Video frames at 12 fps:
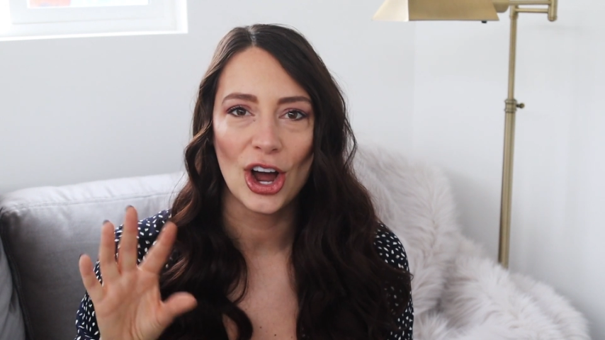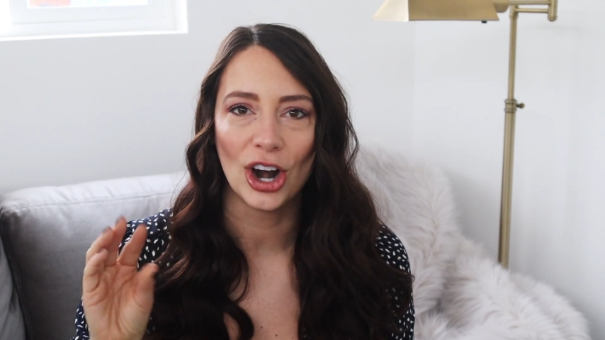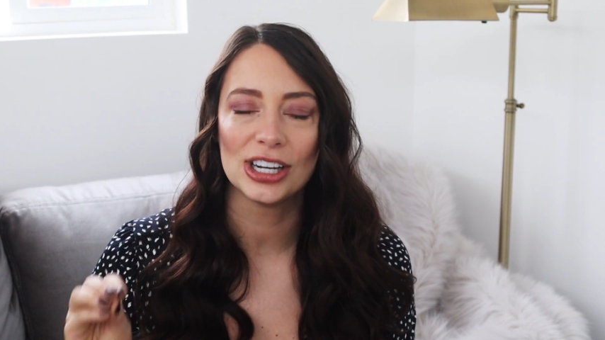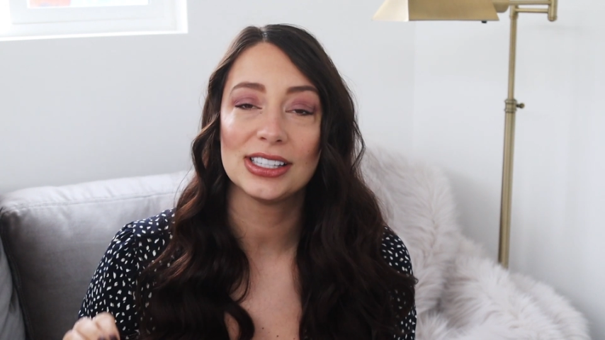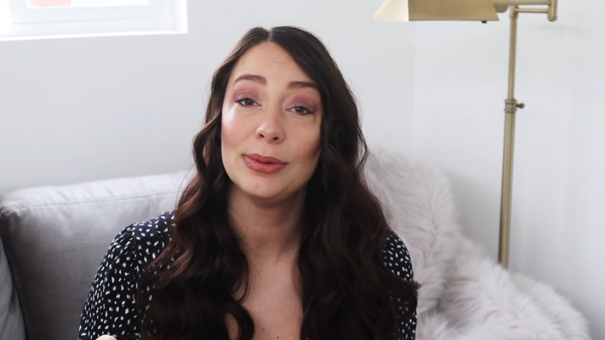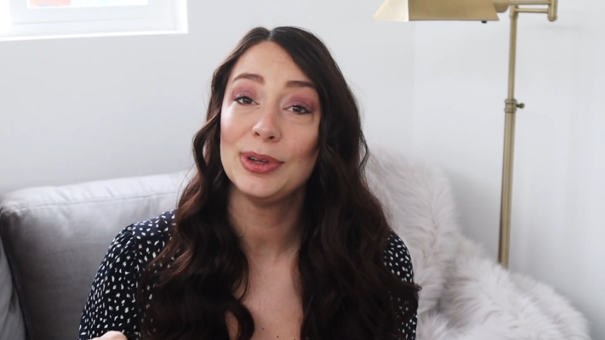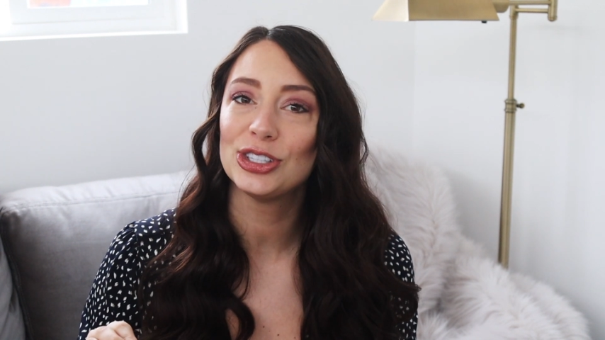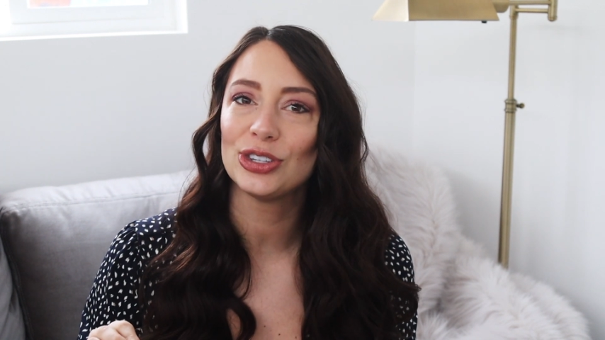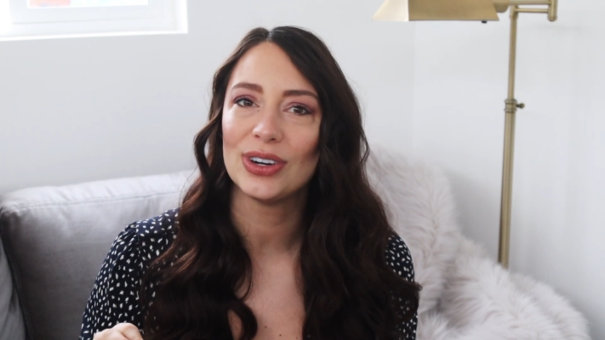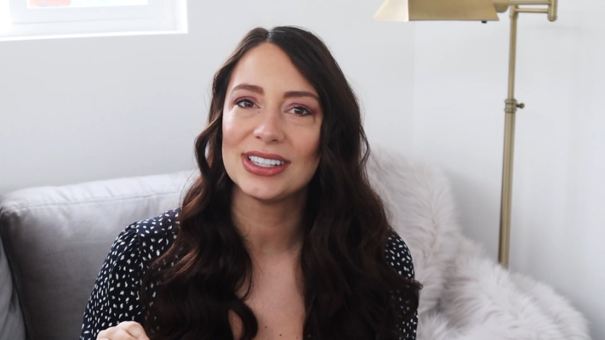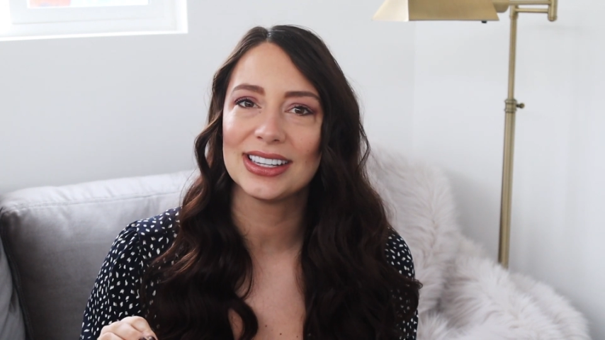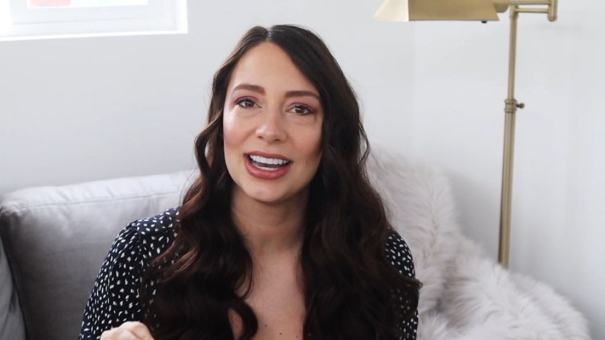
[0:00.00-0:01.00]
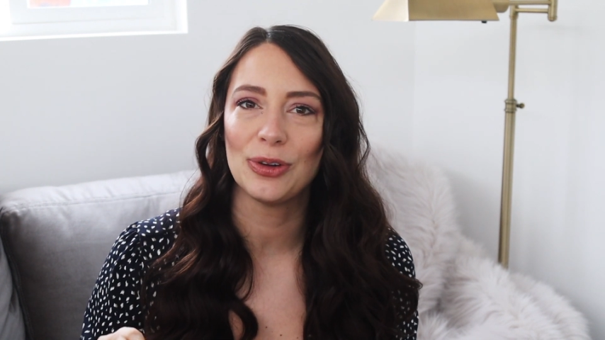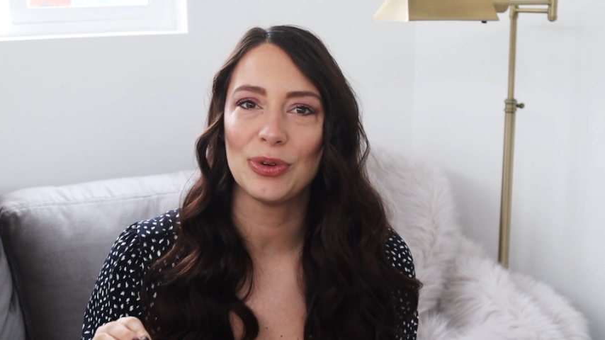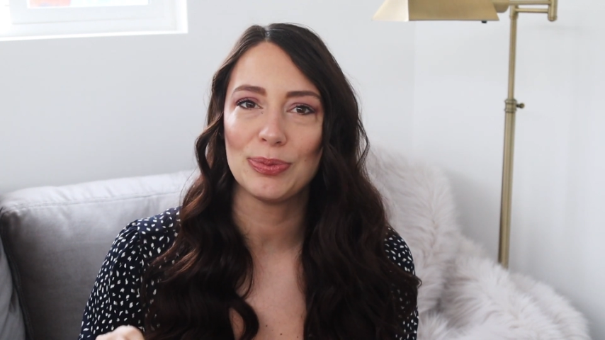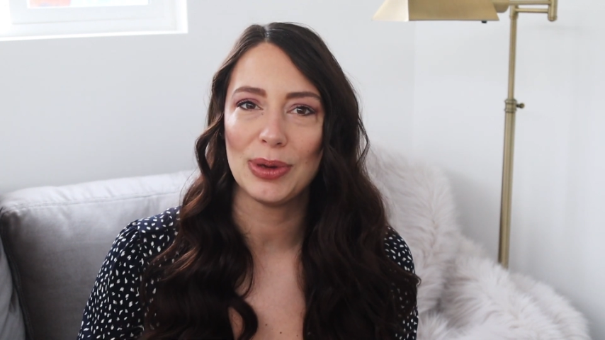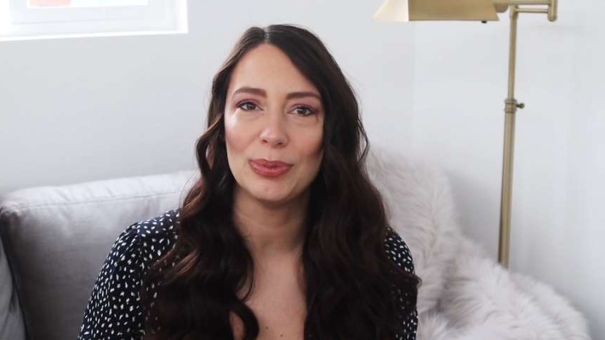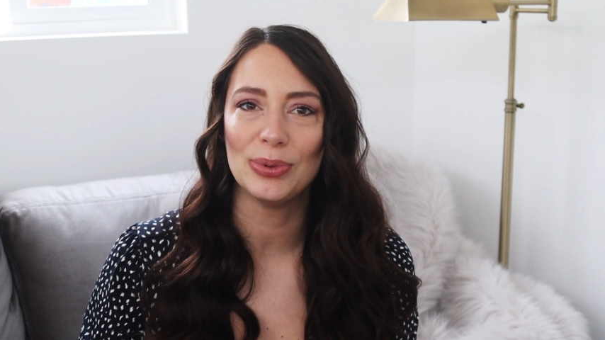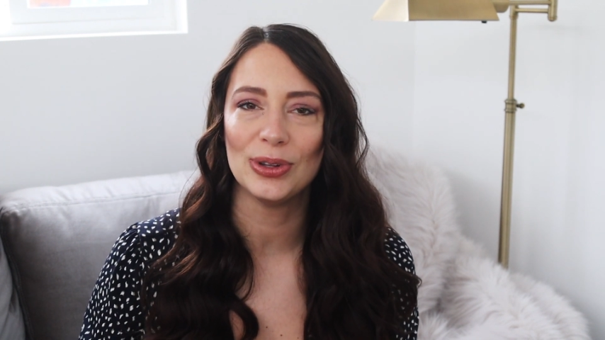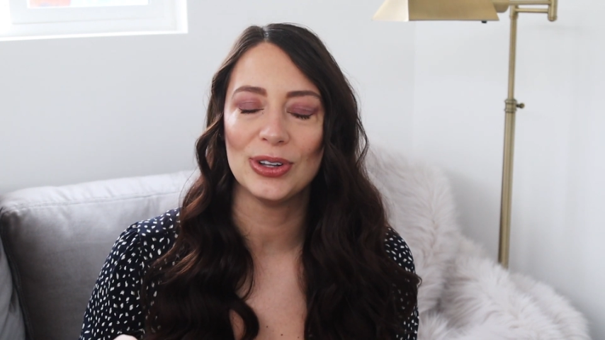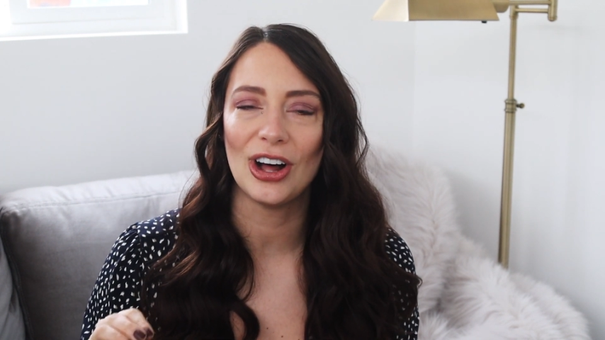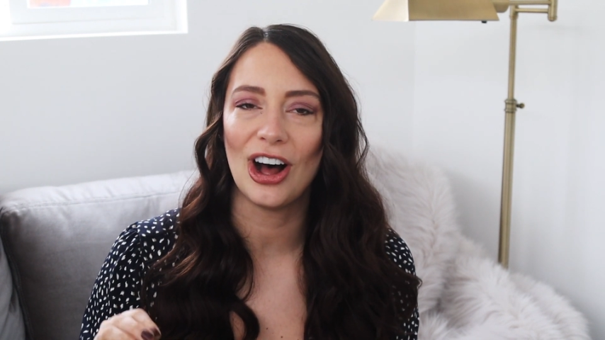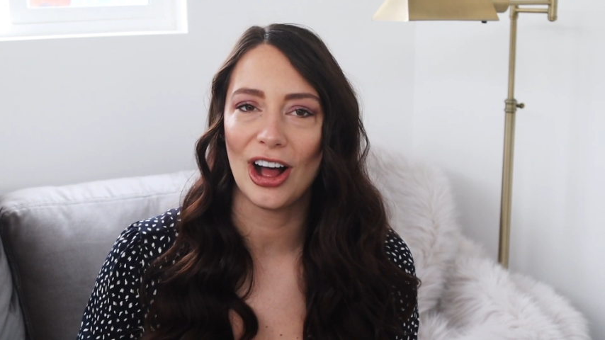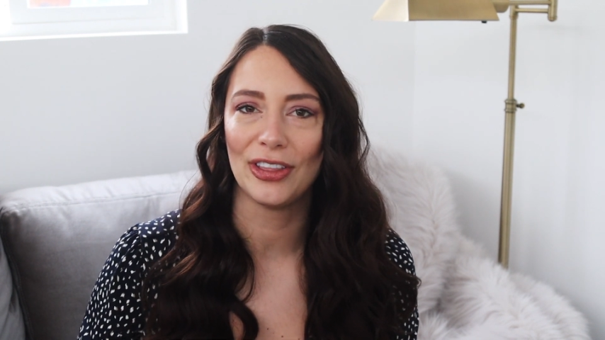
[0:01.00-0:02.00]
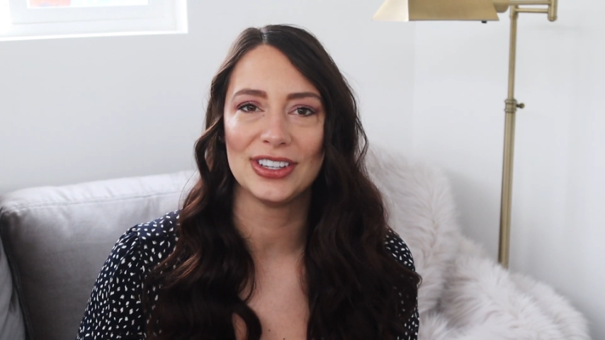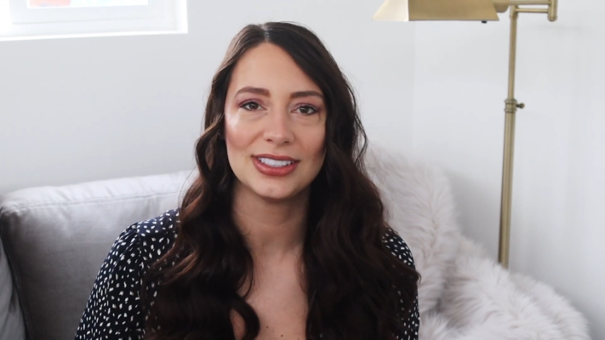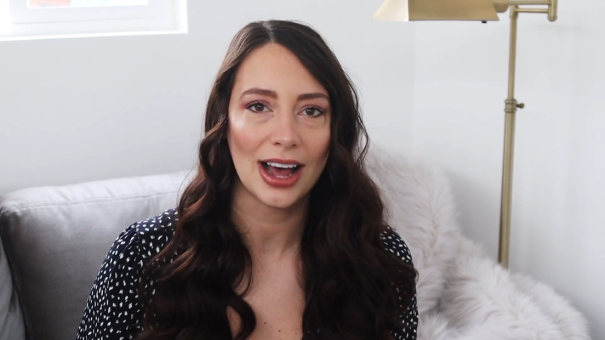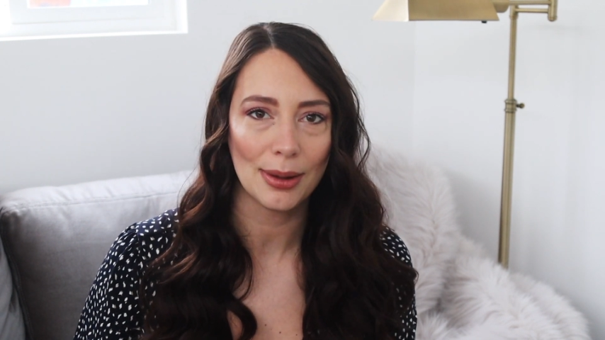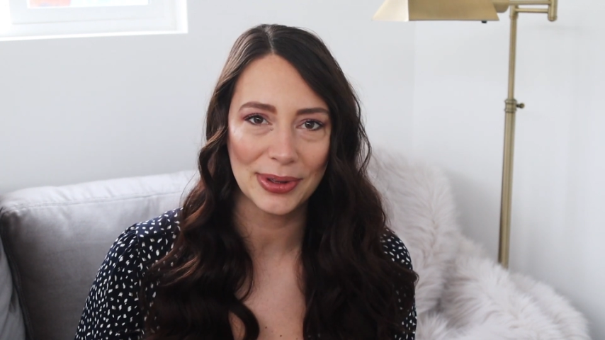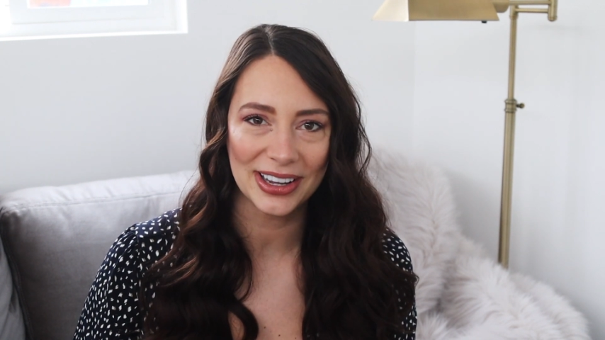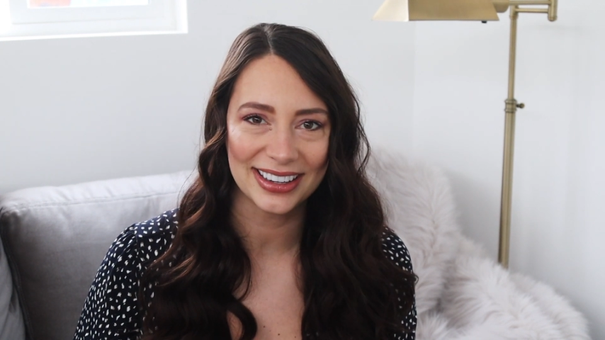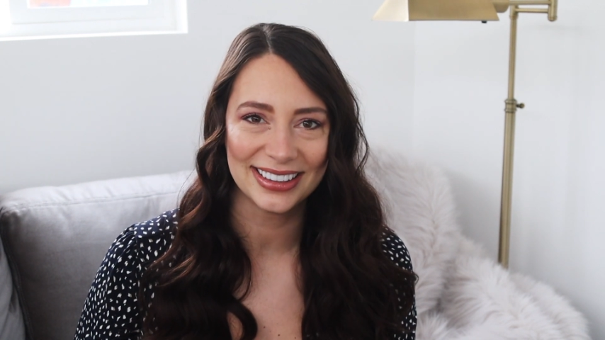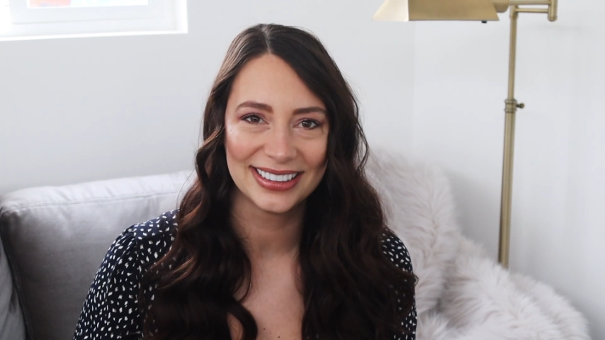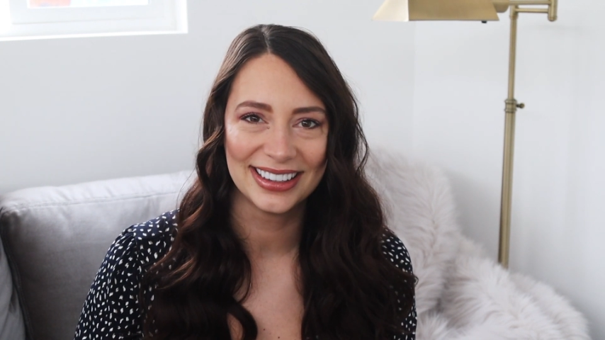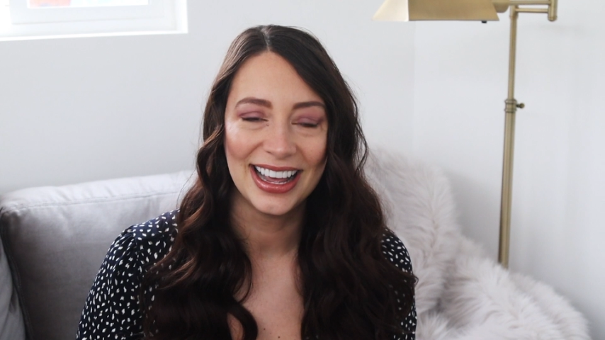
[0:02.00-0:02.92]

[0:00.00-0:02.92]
are seeming to resonate with people on the topic.